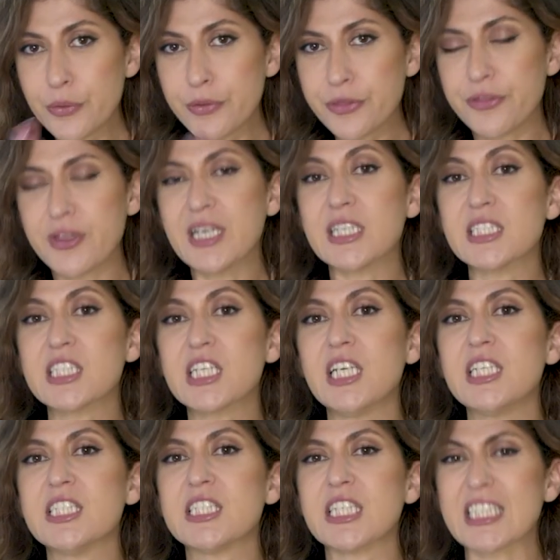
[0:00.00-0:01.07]
you think it's
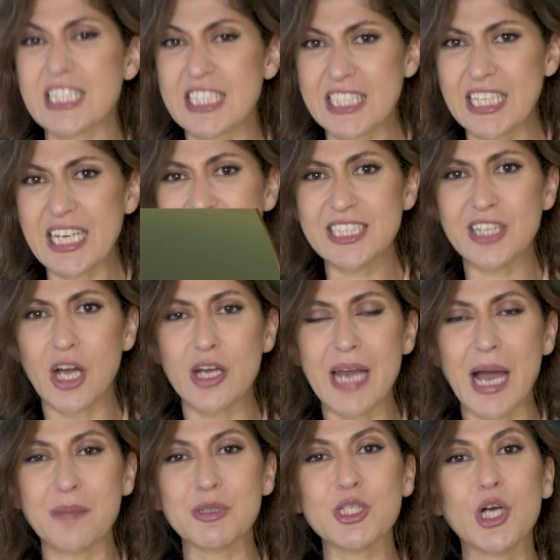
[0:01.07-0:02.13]
going to succeed on
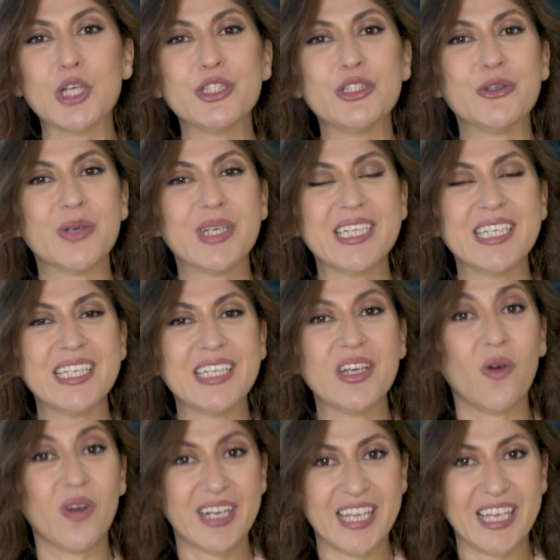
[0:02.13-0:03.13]
Amazon UAE or